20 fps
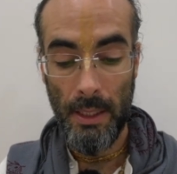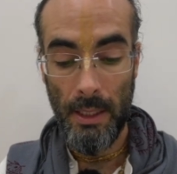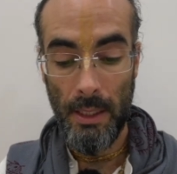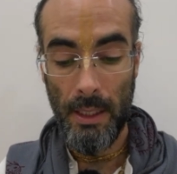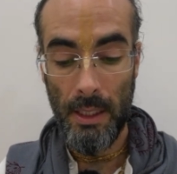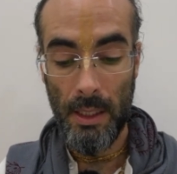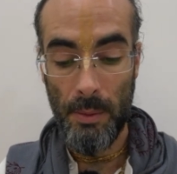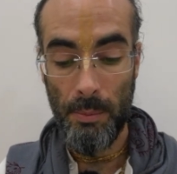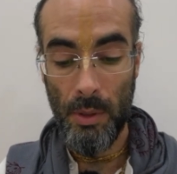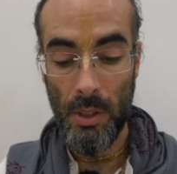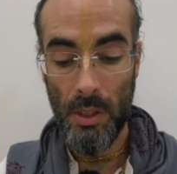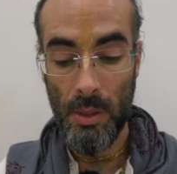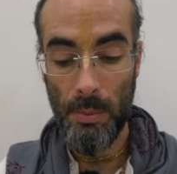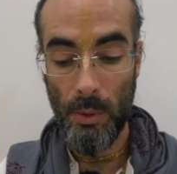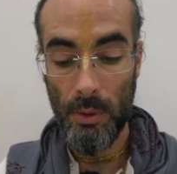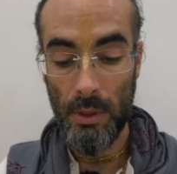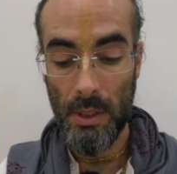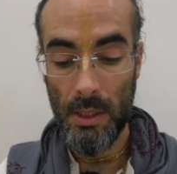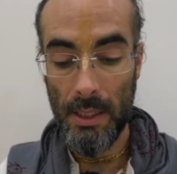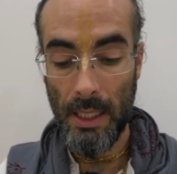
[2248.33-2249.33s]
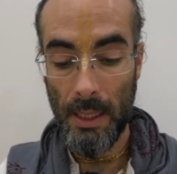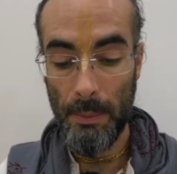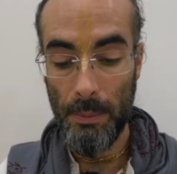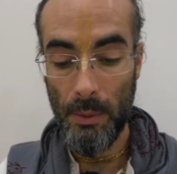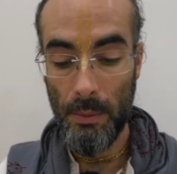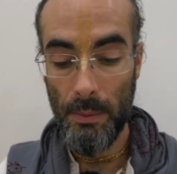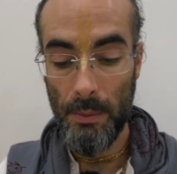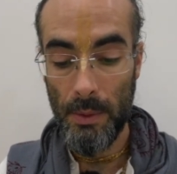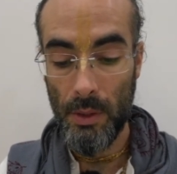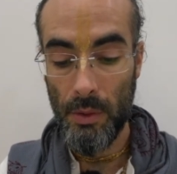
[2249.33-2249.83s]
His principal
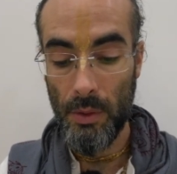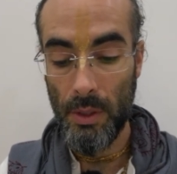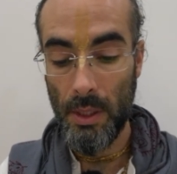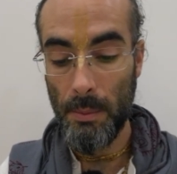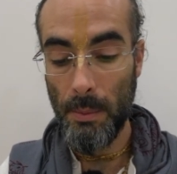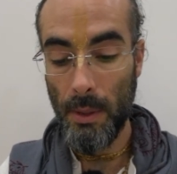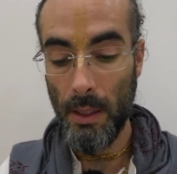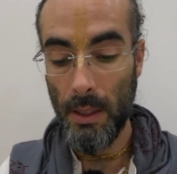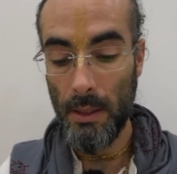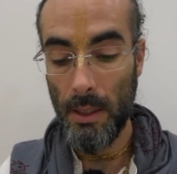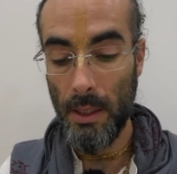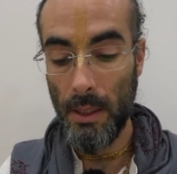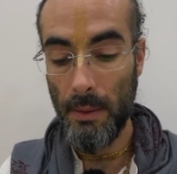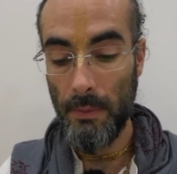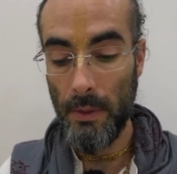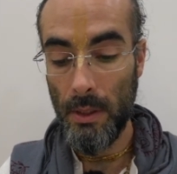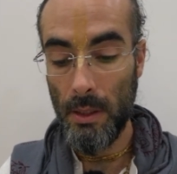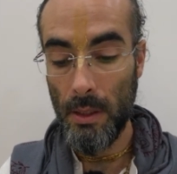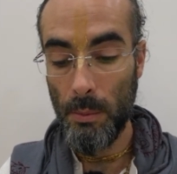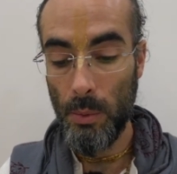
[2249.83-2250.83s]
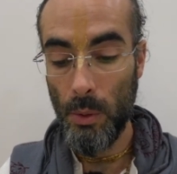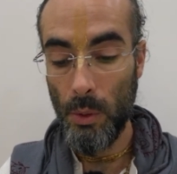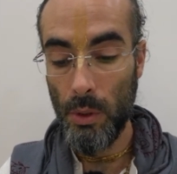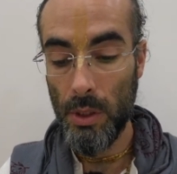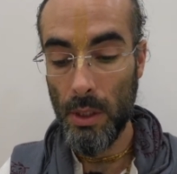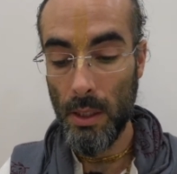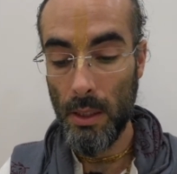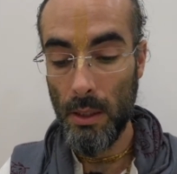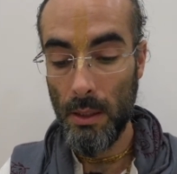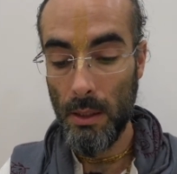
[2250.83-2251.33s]
disciple, Sri Baladev
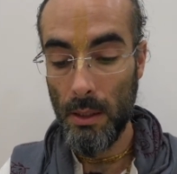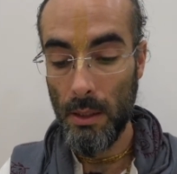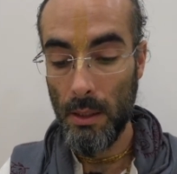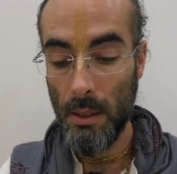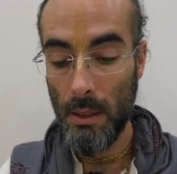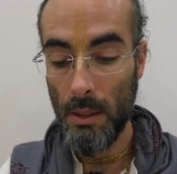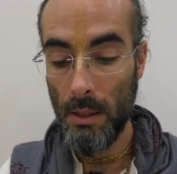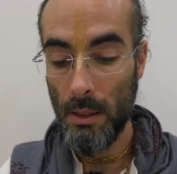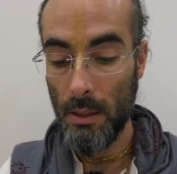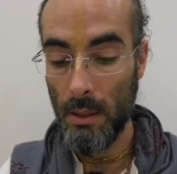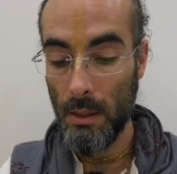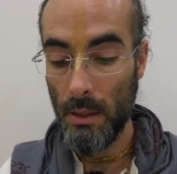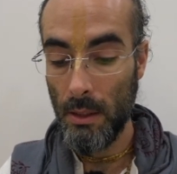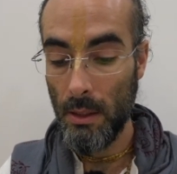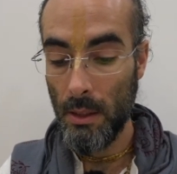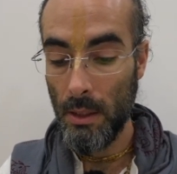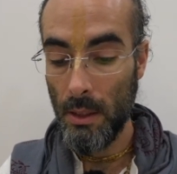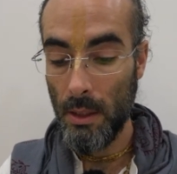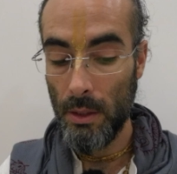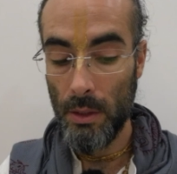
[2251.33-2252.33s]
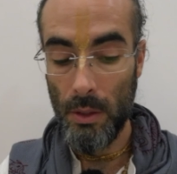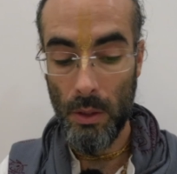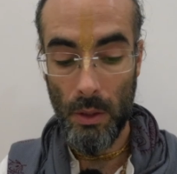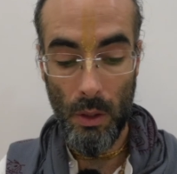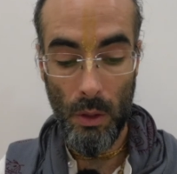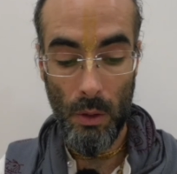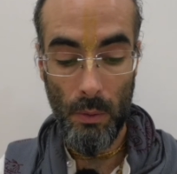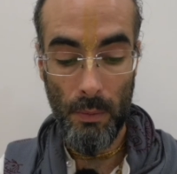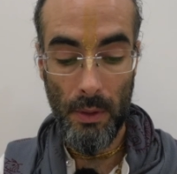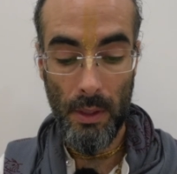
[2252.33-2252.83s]
Vidyabhushan, took
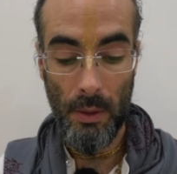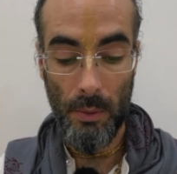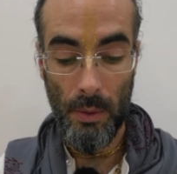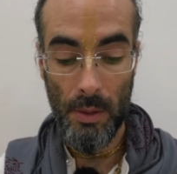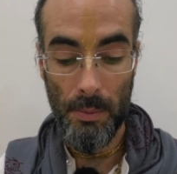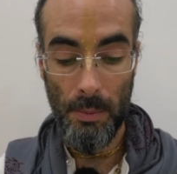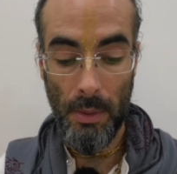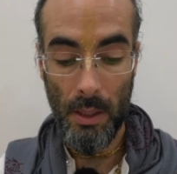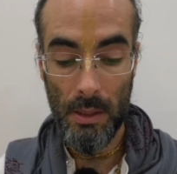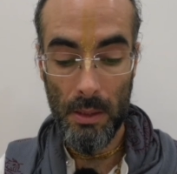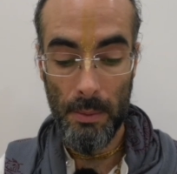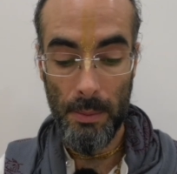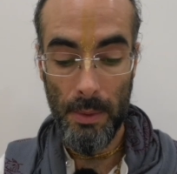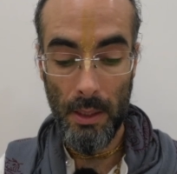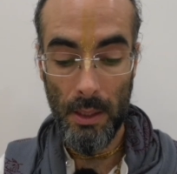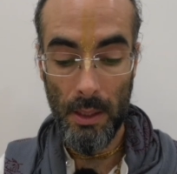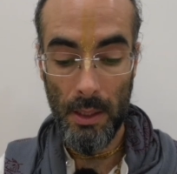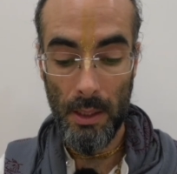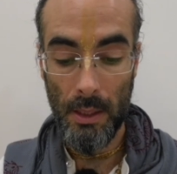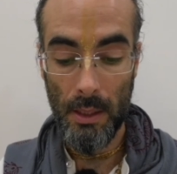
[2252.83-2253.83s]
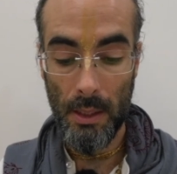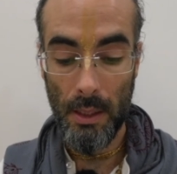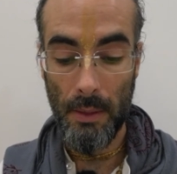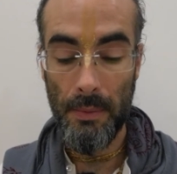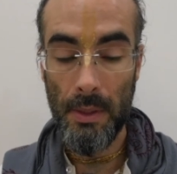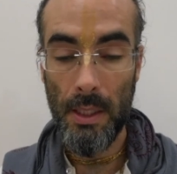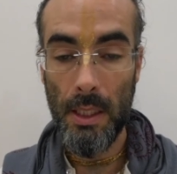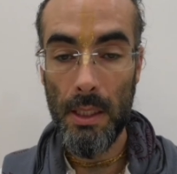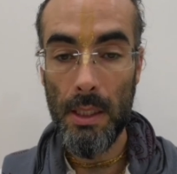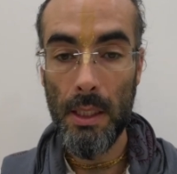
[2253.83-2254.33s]
over the responsibility of
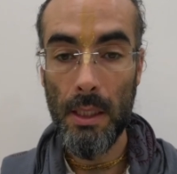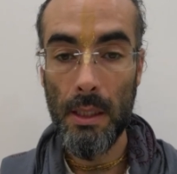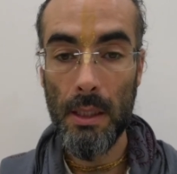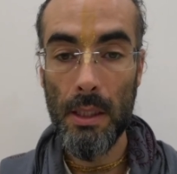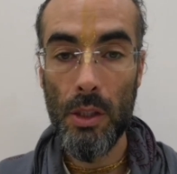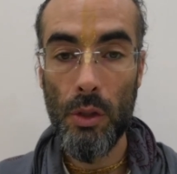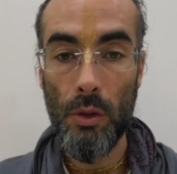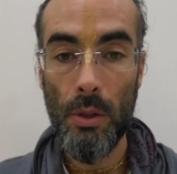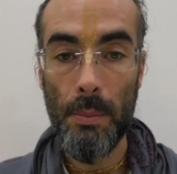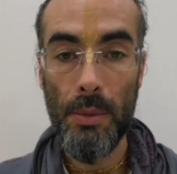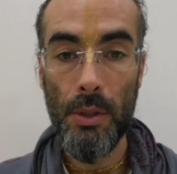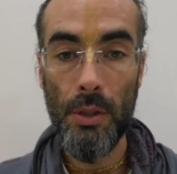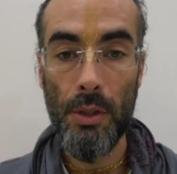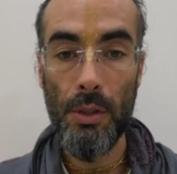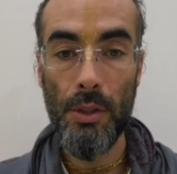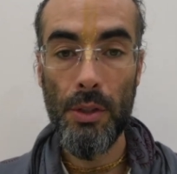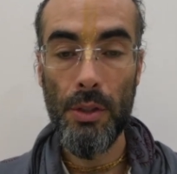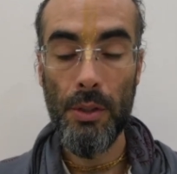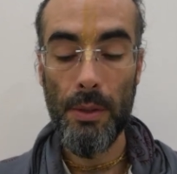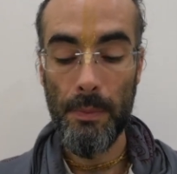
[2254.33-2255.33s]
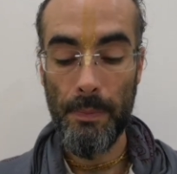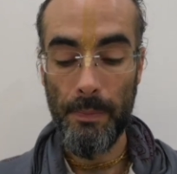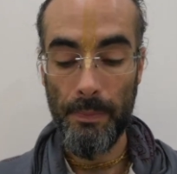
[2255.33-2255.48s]
teaching the scriptures.